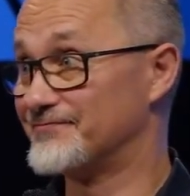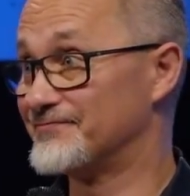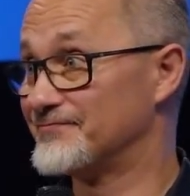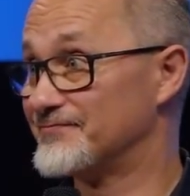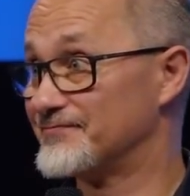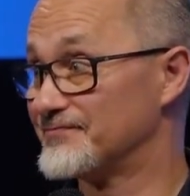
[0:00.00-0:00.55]

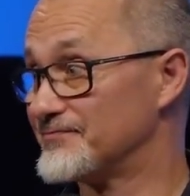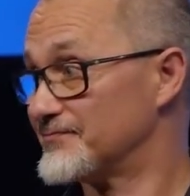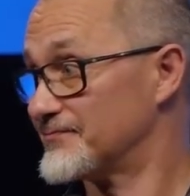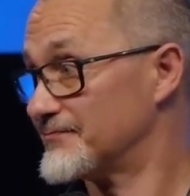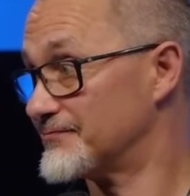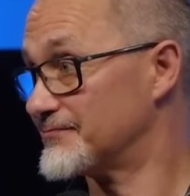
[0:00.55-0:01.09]

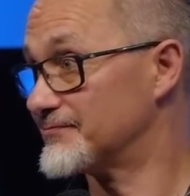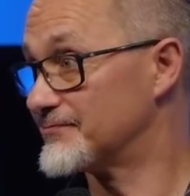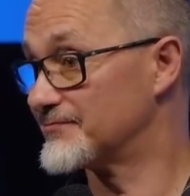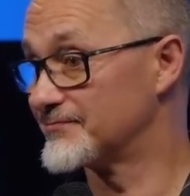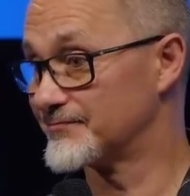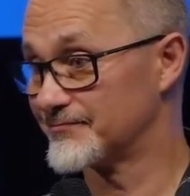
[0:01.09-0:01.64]

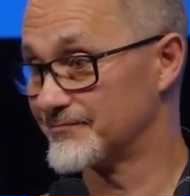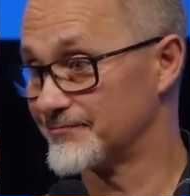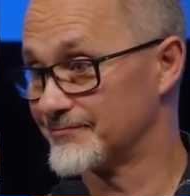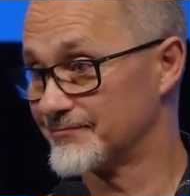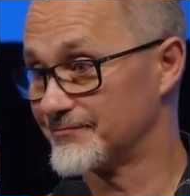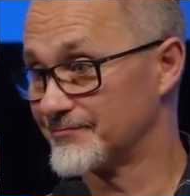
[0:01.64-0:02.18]

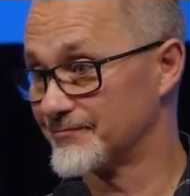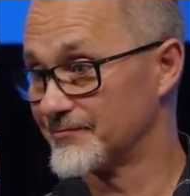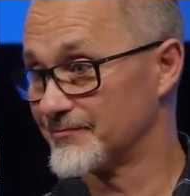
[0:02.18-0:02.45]
(no one is talking)